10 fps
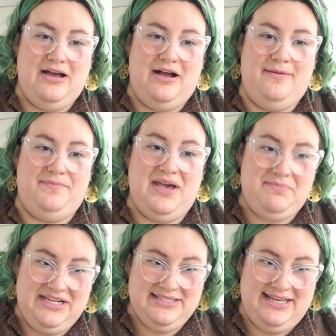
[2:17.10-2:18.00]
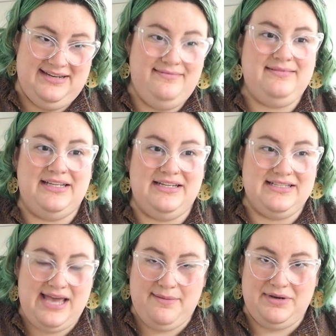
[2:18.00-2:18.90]
that being said, it
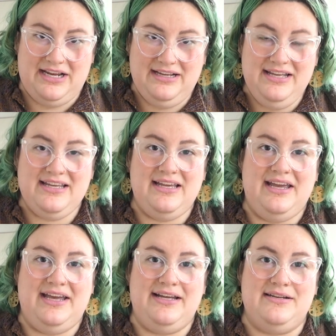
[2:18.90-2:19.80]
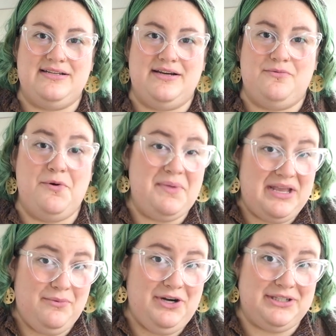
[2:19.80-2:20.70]
is happening, and we'll make
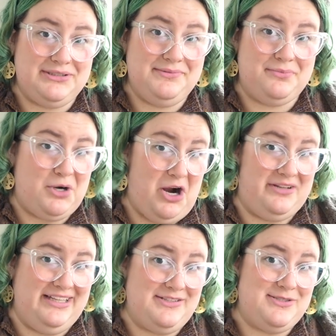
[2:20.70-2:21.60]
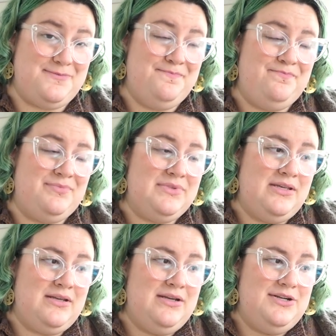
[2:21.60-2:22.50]
it work regardless.
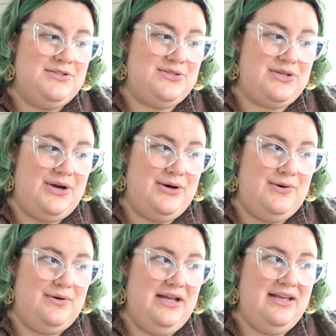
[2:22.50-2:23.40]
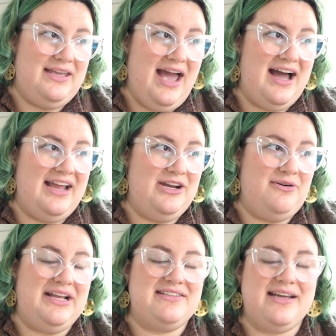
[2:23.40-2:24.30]
So yeah, I
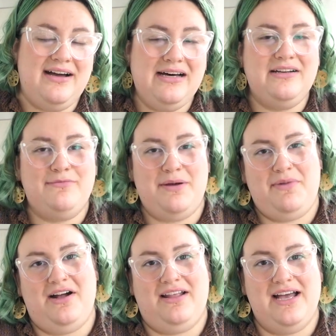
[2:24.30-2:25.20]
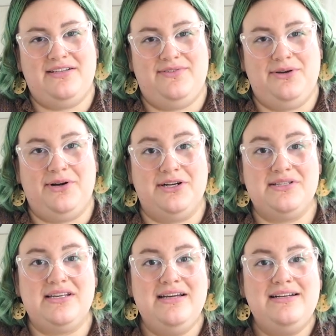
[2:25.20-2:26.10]
know a ton of my podcast
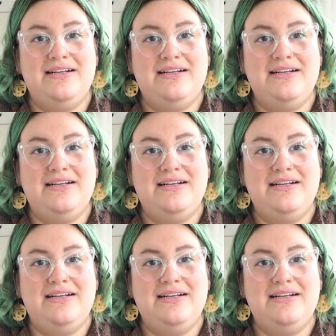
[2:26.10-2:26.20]
viewers